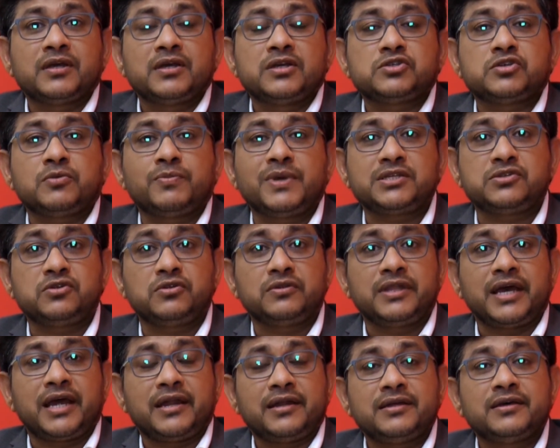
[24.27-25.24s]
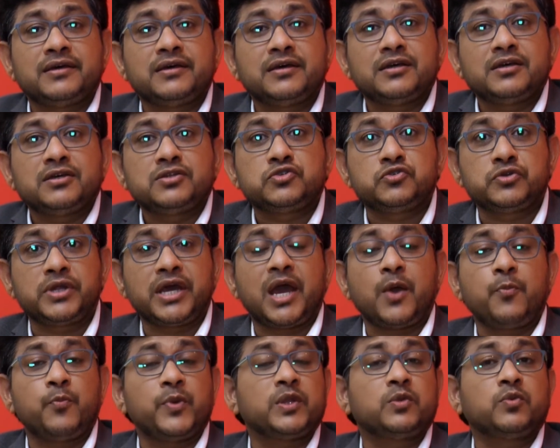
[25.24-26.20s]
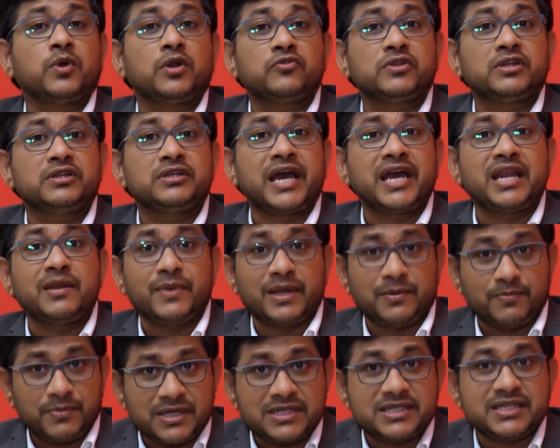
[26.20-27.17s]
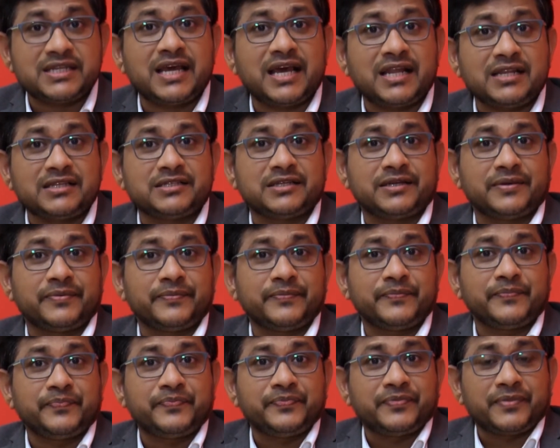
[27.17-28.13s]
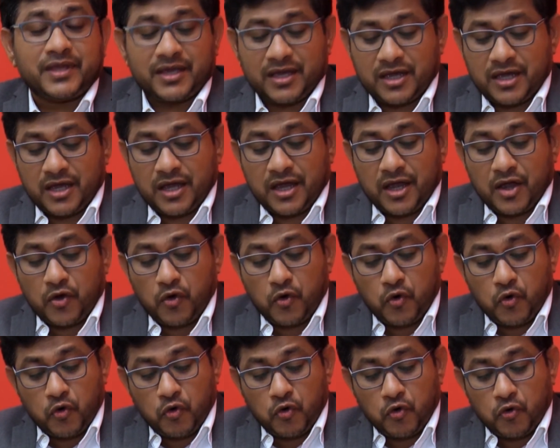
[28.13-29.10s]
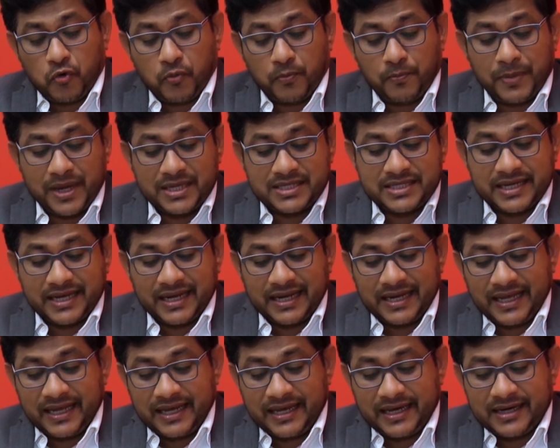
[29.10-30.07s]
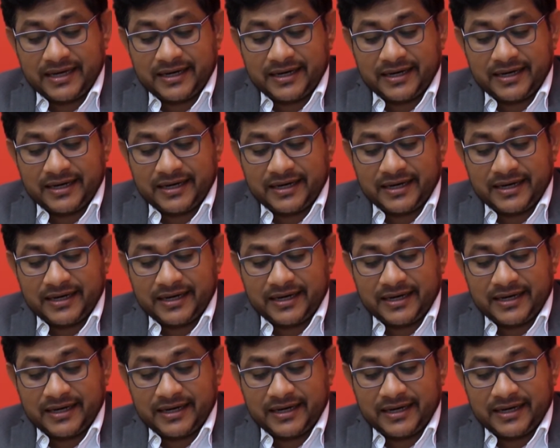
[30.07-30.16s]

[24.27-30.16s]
So based on that, today I am with one of the dynamic personality who basically